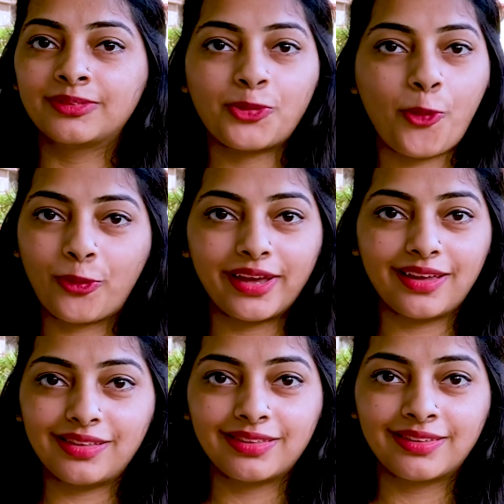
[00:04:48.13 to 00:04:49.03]

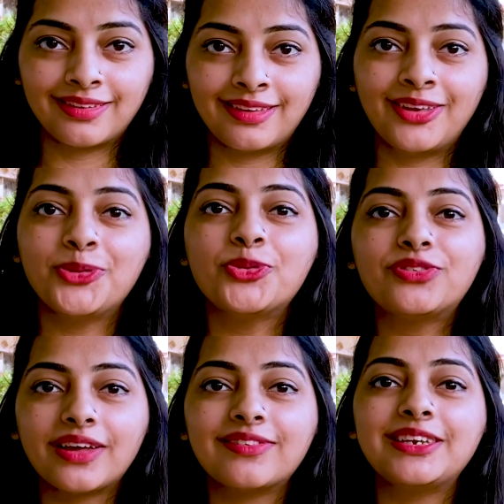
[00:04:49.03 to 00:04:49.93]
Okay? You
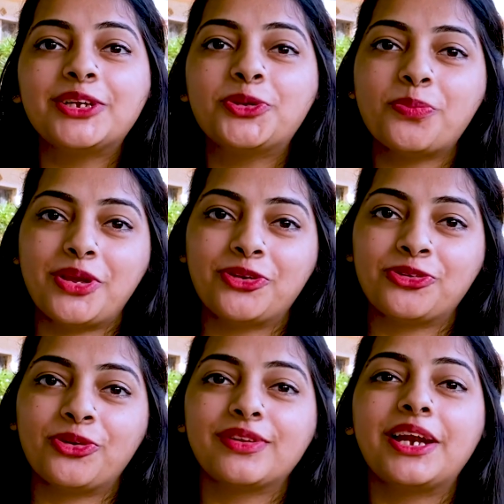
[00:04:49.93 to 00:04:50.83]
just need to make
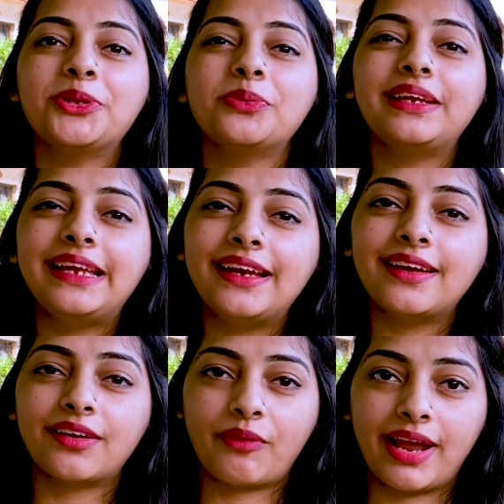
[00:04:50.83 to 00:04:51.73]
sure that you eat
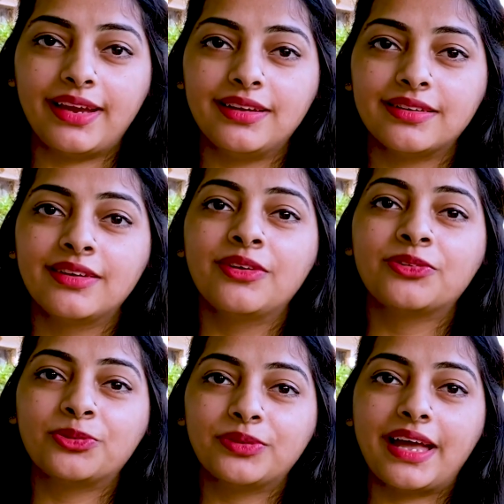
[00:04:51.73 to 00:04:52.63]
right
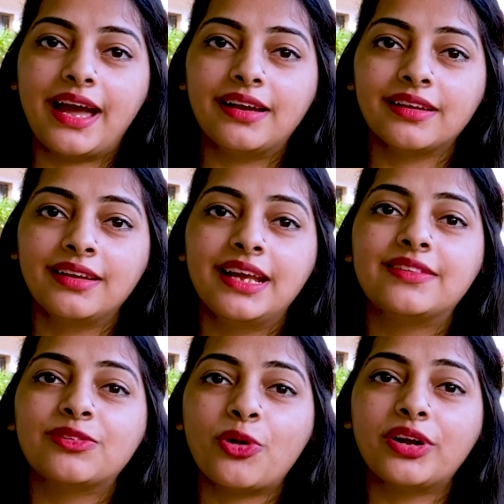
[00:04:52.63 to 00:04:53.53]
so that
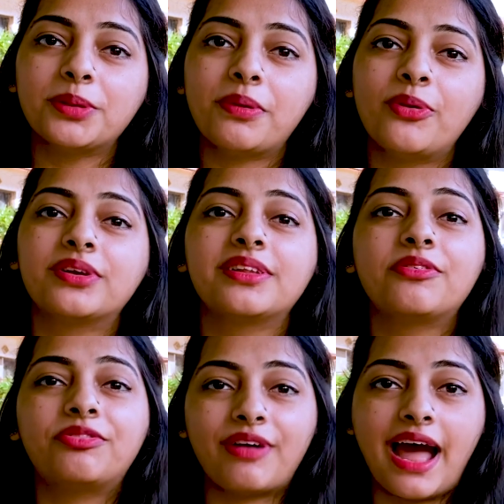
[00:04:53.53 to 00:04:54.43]
it's not about the
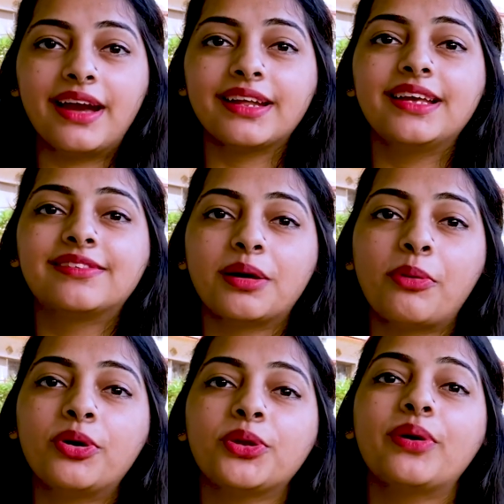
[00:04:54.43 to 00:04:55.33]
fat, it's
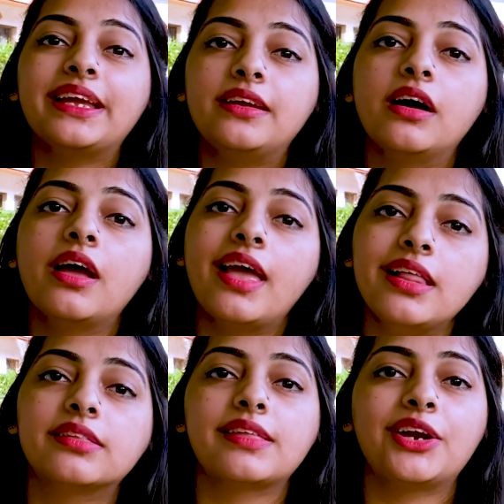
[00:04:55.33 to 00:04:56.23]
about your inner
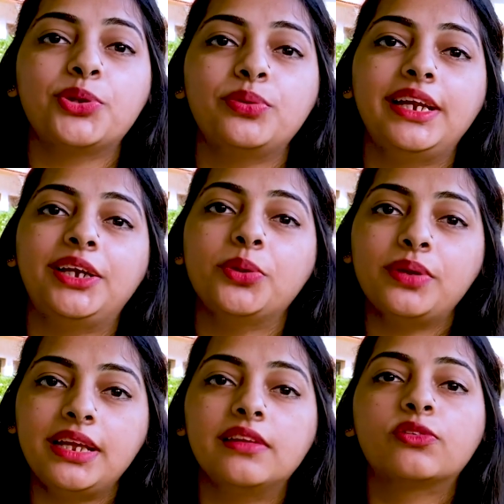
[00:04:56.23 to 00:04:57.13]
health that you need to
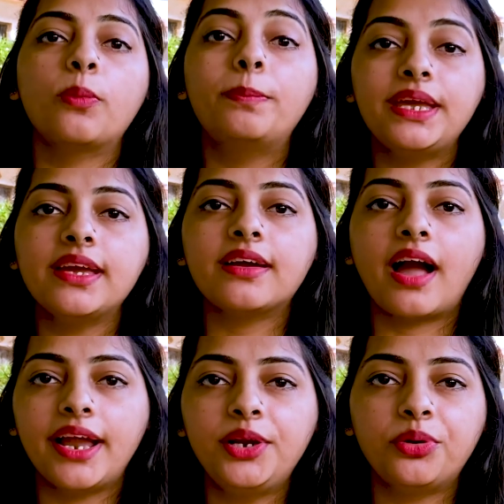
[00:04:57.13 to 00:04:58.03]
heal. So be
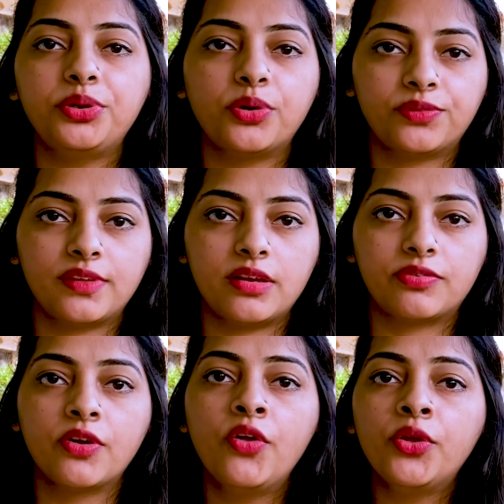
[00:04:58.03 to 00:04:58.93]
kind on
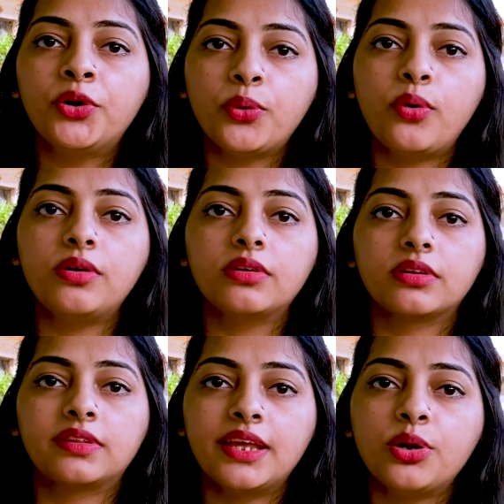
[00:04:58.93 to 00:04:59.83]
yourself. Don't
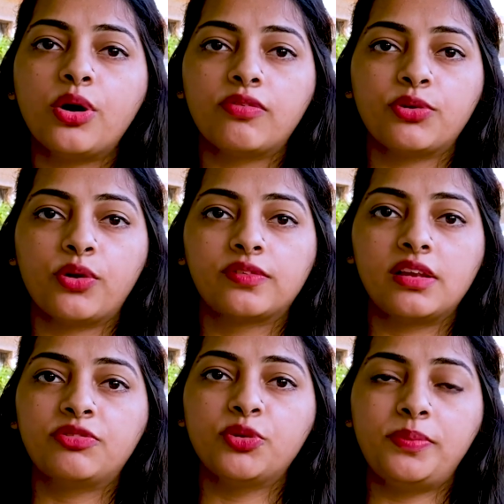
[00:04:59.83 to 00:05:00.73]
think of
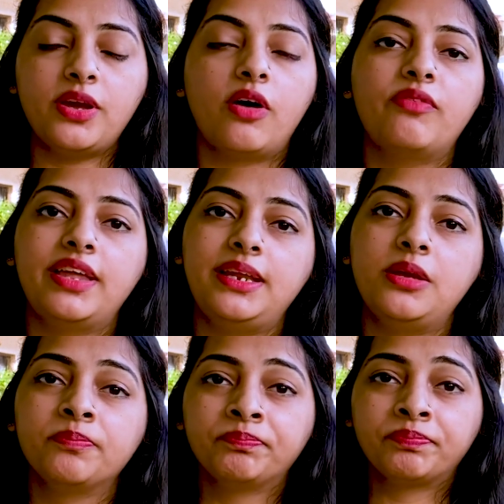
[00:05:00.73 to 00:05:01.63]
yourself to be a very
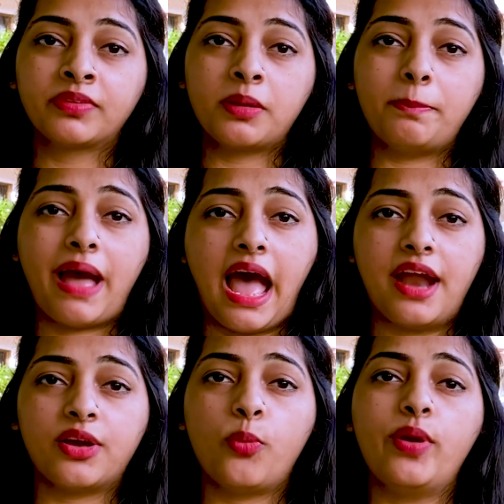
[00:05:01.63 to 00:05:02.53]

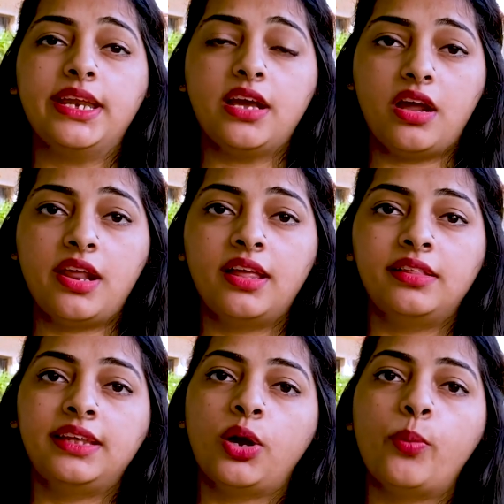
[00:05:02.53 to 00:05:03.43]
bad, a very
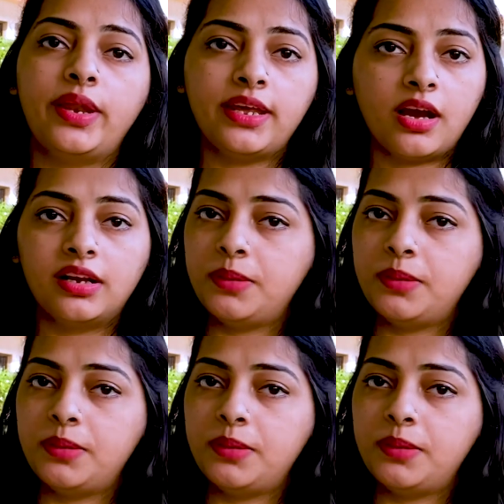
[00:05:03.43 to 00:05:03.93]
unhealthy, a very ugly